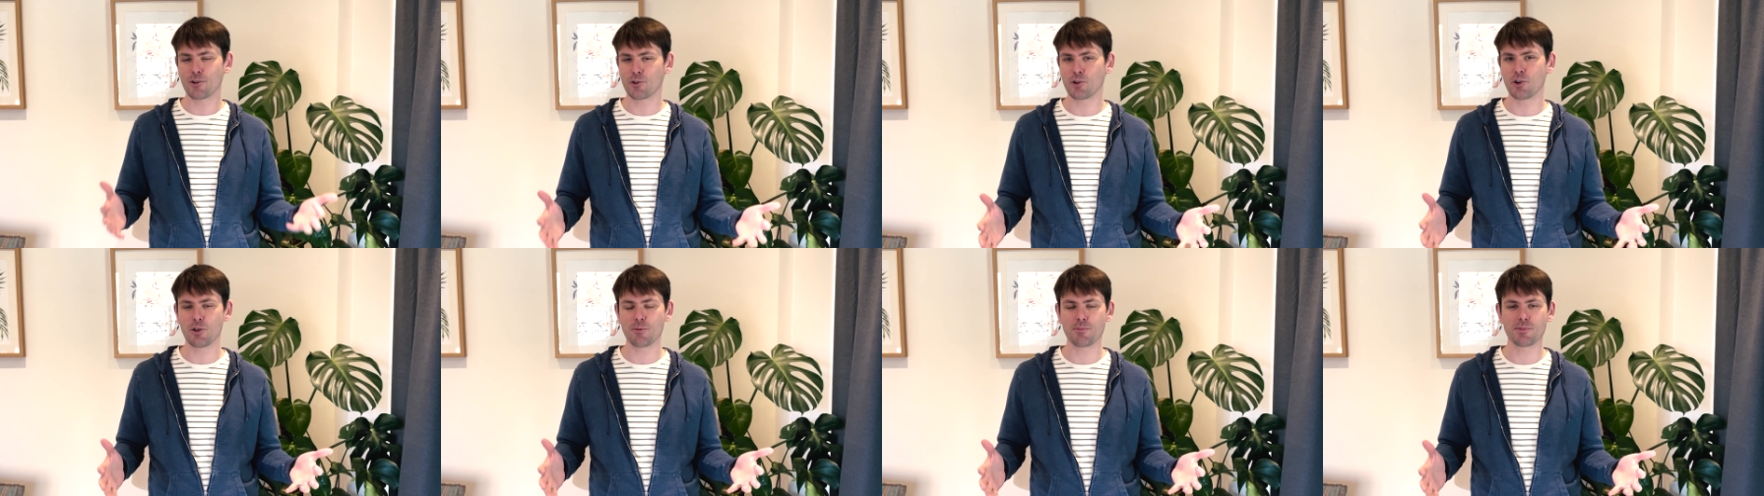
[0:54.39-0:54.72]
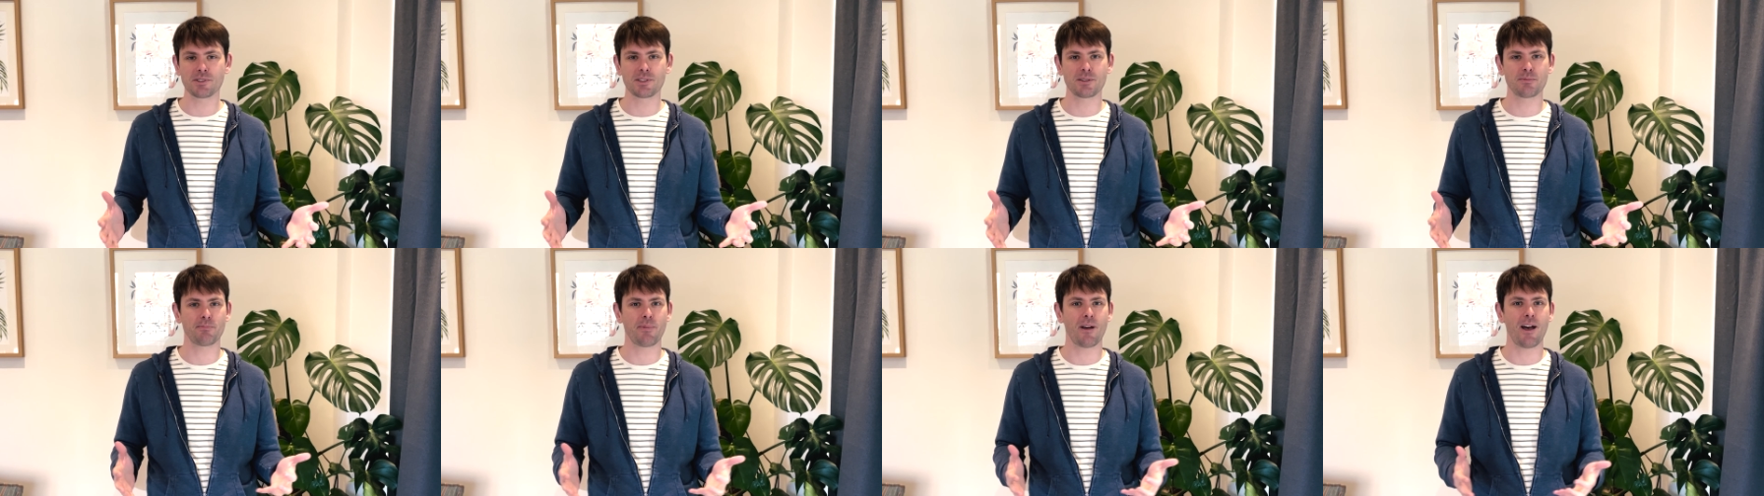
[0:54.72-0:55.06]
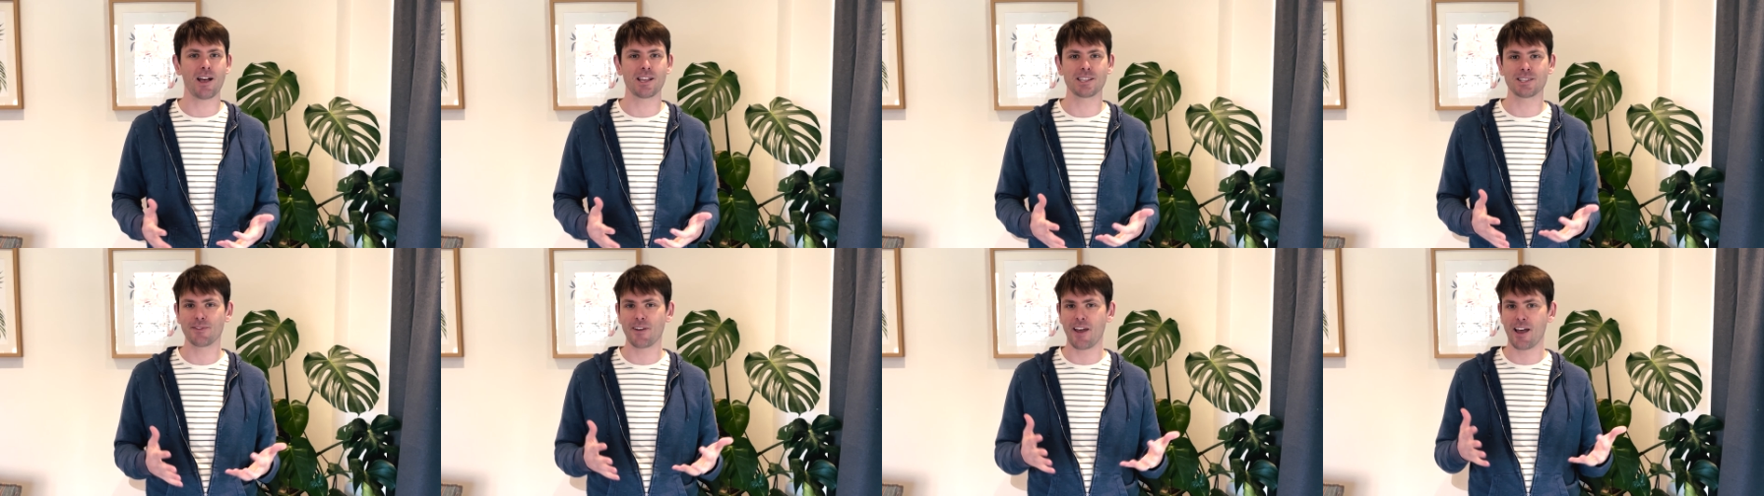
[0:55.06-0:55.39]
groups,
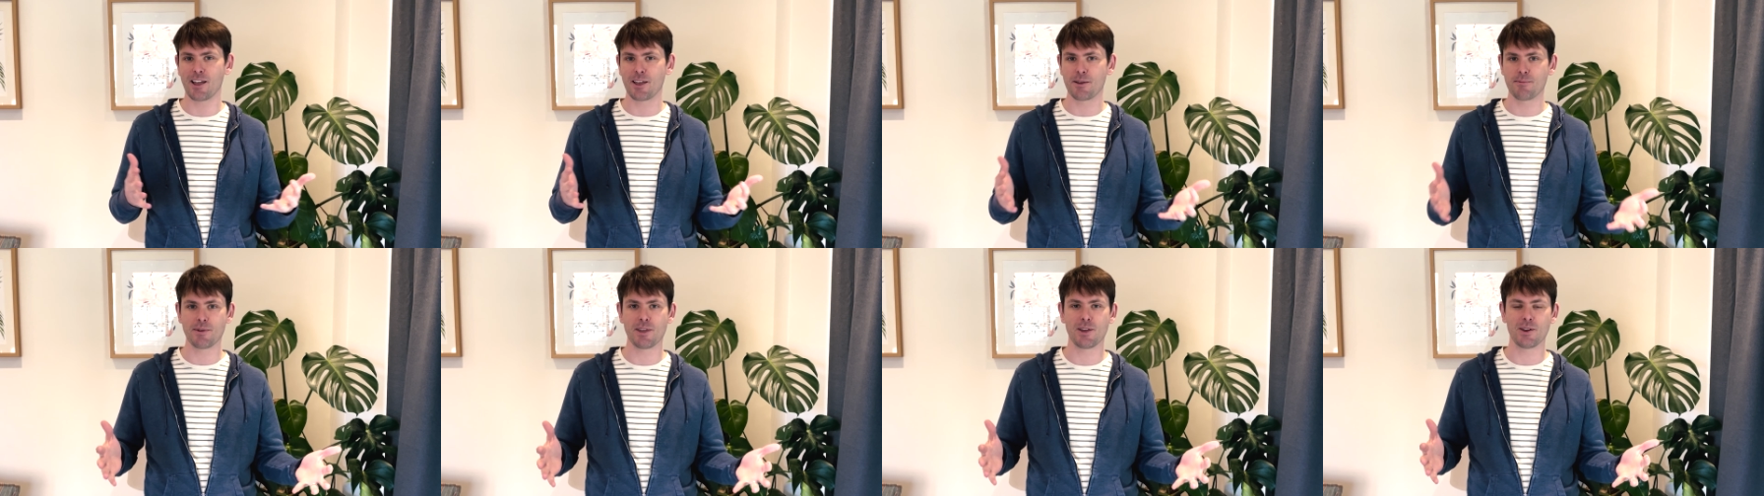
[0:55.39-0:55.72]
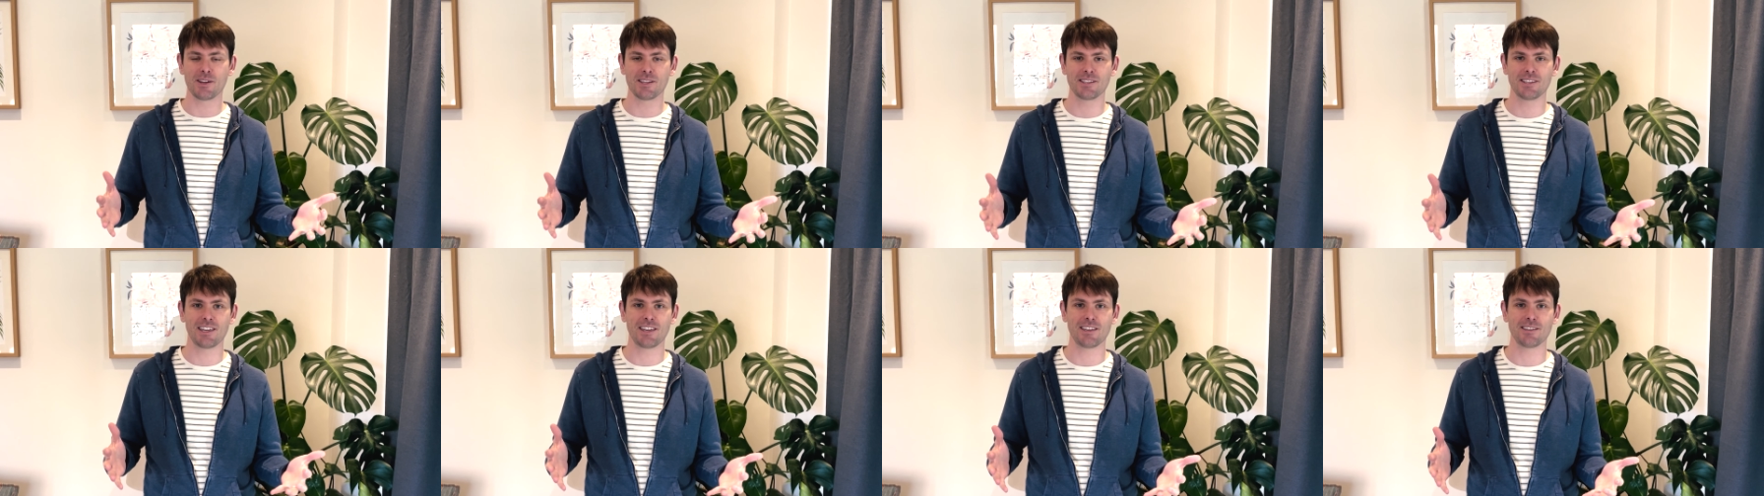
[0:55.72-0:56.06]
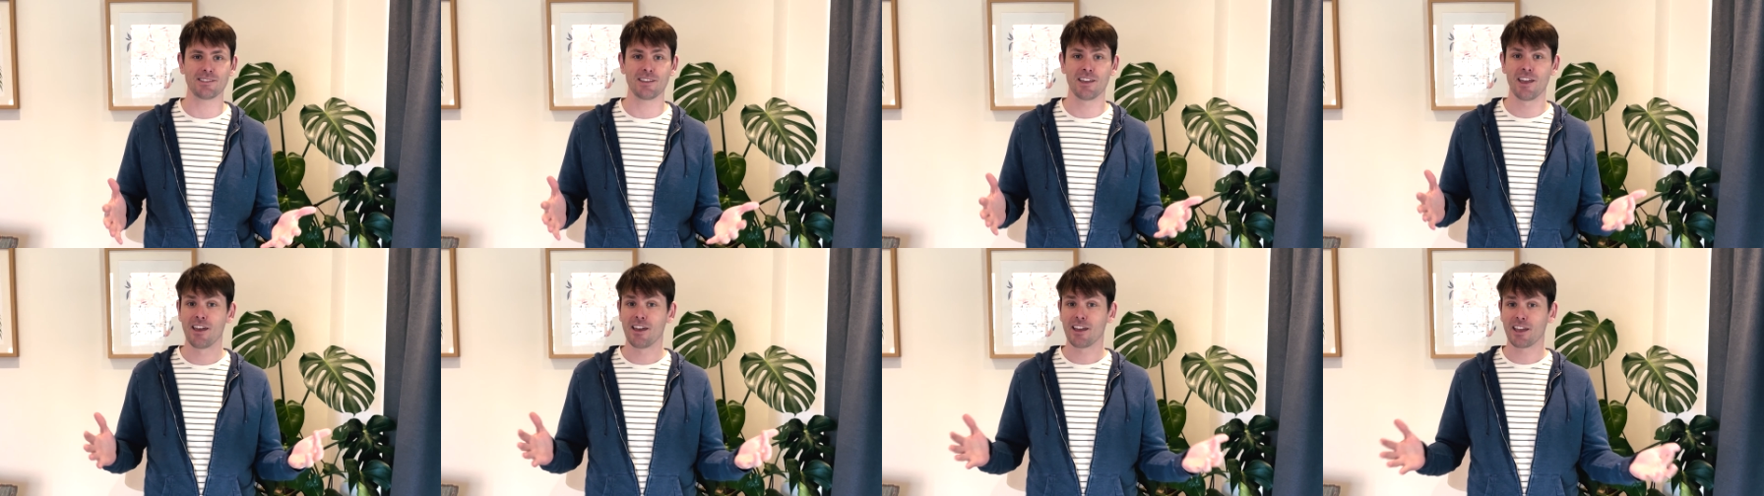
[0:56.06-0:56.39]
part of our communities.